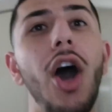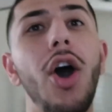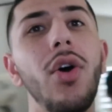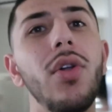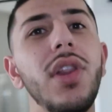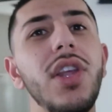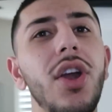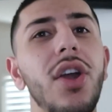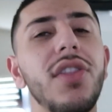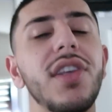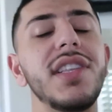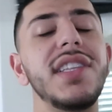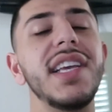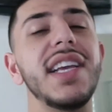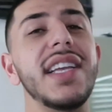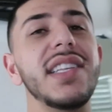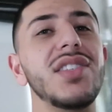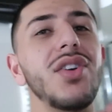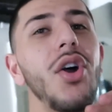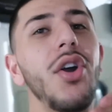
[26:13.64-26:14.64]
not only are the
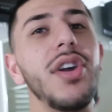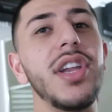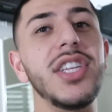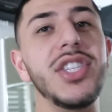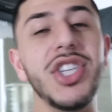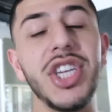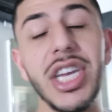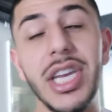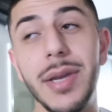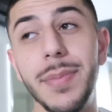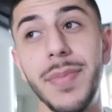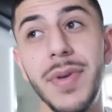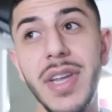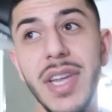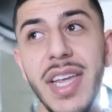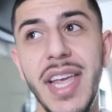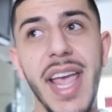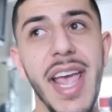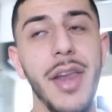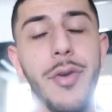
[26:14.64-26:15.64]
tickets already cheap
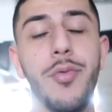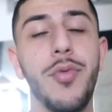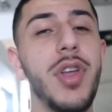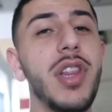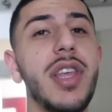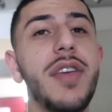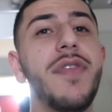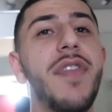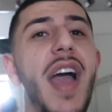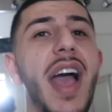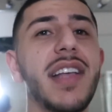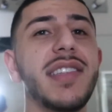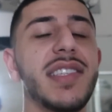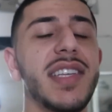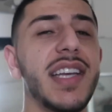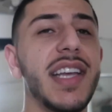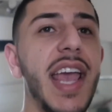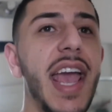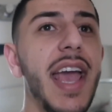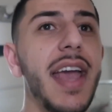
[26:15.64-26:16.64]
and really
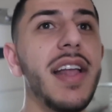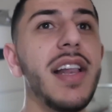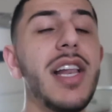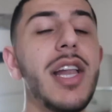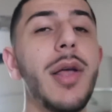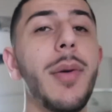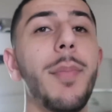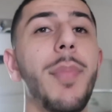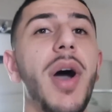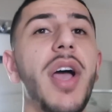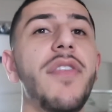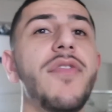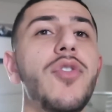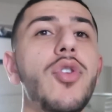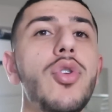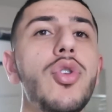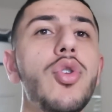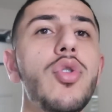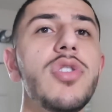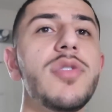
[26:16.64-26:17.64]
fast to get, but if
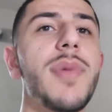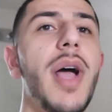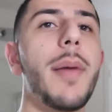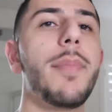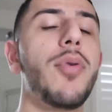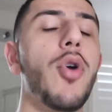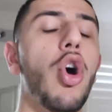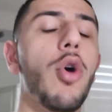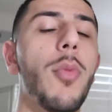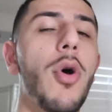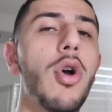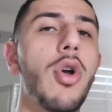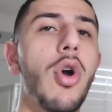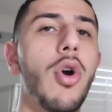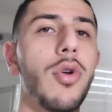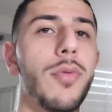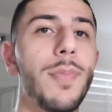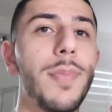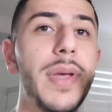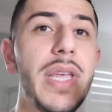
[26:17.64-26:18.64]
you use my promo
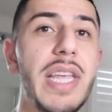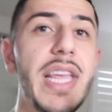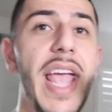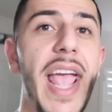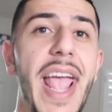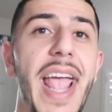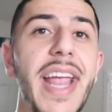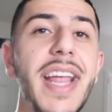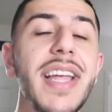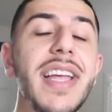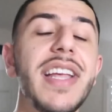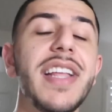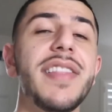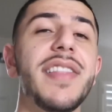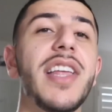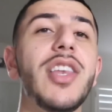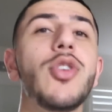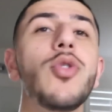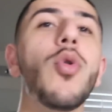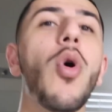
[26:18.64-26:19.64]
code B A,
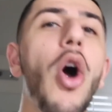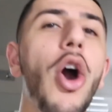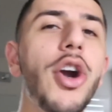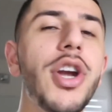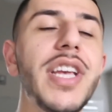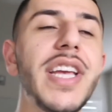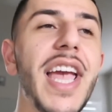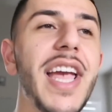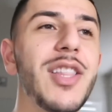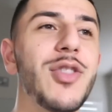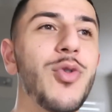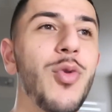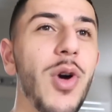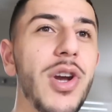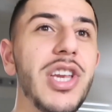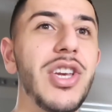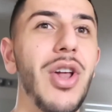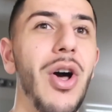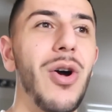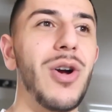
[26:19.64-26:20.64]
then you already get
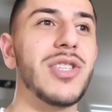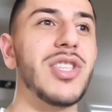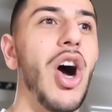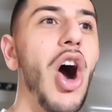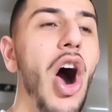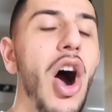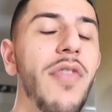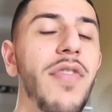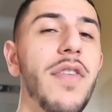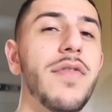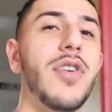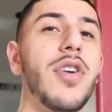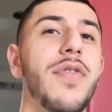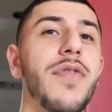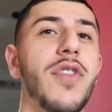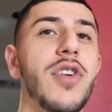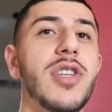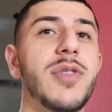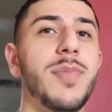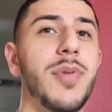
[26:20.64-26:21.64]
twenty dollars off of your
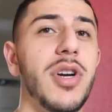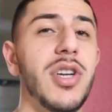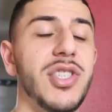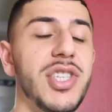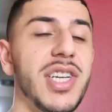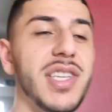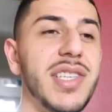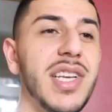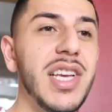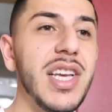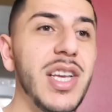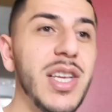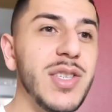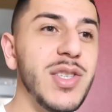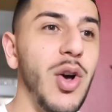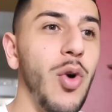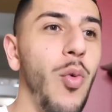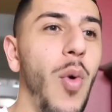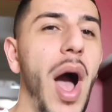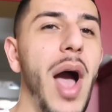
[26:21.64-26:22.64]
first purchase.
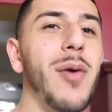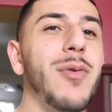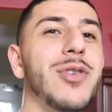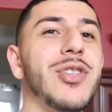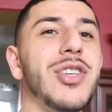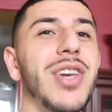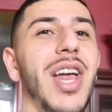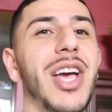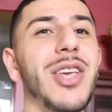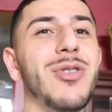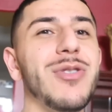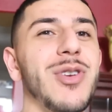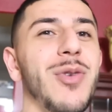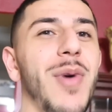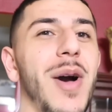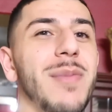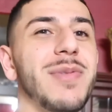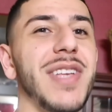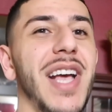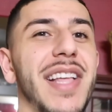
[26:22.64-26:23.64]
So why would you not use a
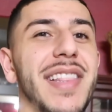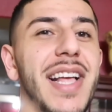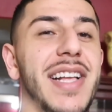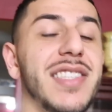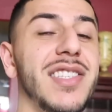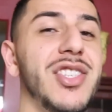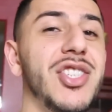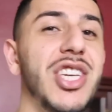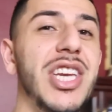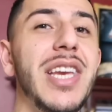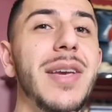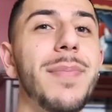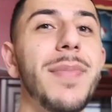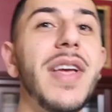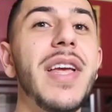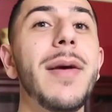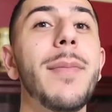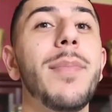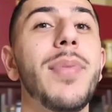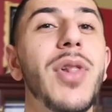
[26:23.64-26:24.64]
website that's
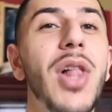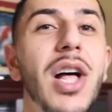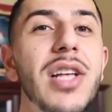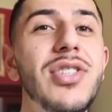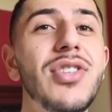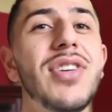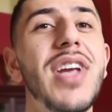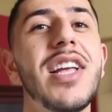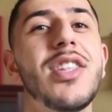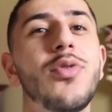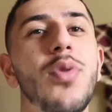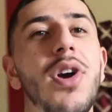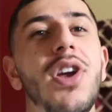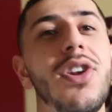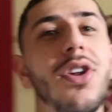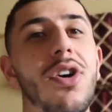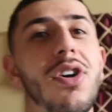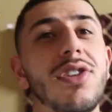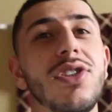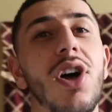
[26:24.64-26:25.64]
cheap? Plus you get
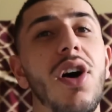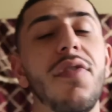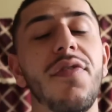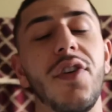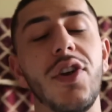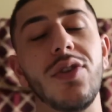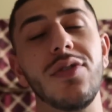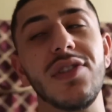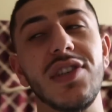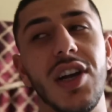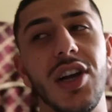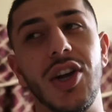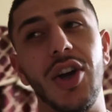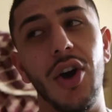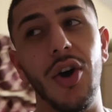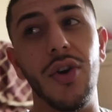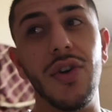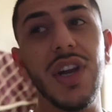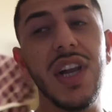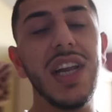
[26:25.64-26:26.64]
twenty dollars off for using a
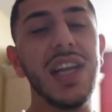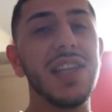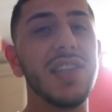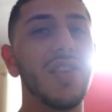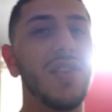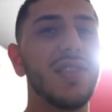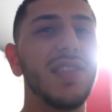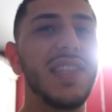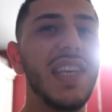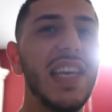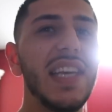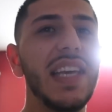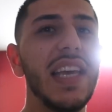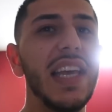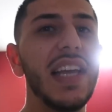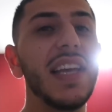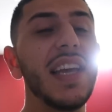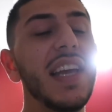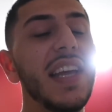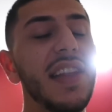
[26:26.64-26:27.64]
code. So
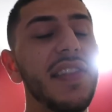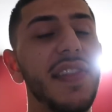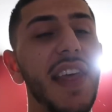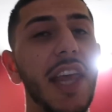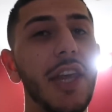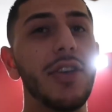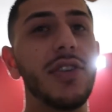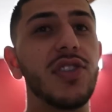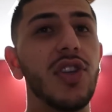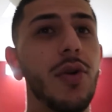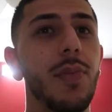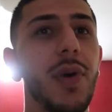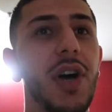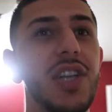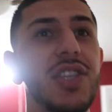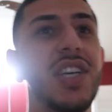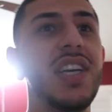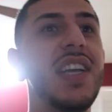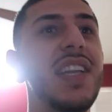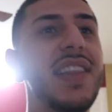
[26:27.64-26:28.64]
SeatGeek, thank you so
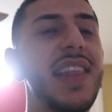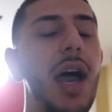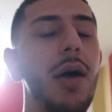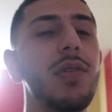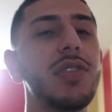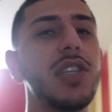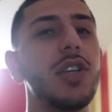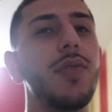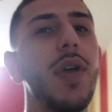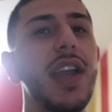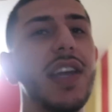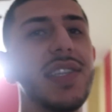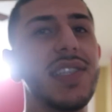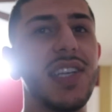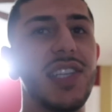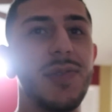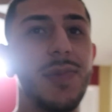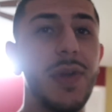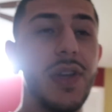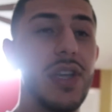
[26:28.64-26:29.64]
much. That was the
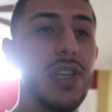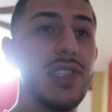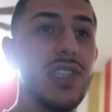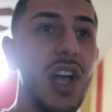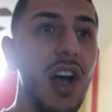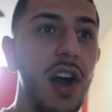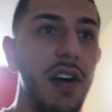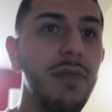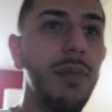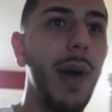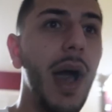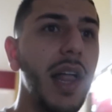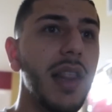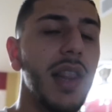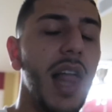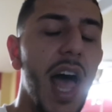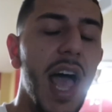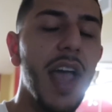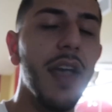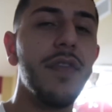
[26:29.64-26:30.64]
greatest experience of my
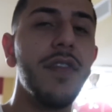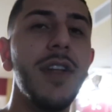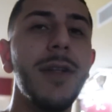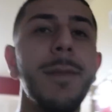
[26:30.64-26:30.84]
life.